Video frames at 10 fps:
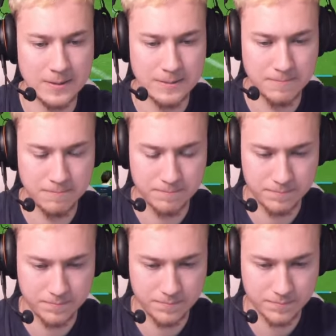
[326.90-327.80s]

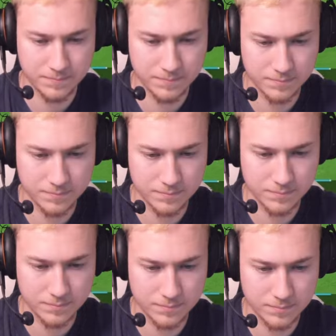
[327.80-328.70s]

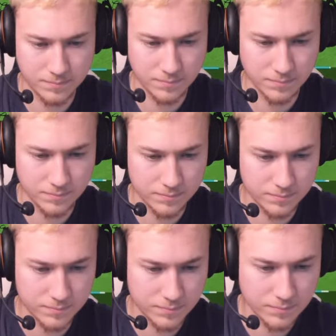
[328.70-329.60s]

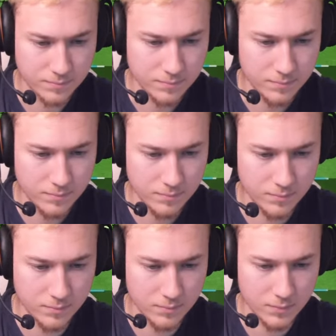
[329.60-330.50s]

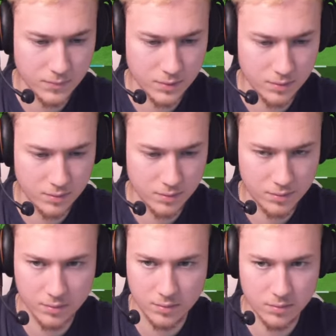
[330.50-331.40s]

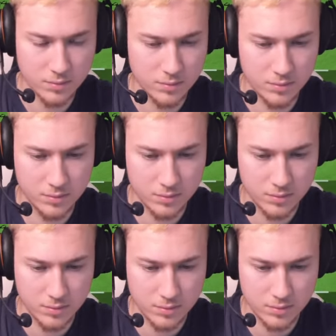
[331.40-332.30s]

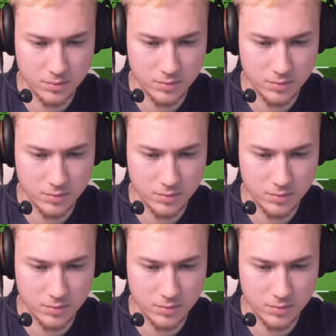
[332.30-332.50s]
(no one is talking)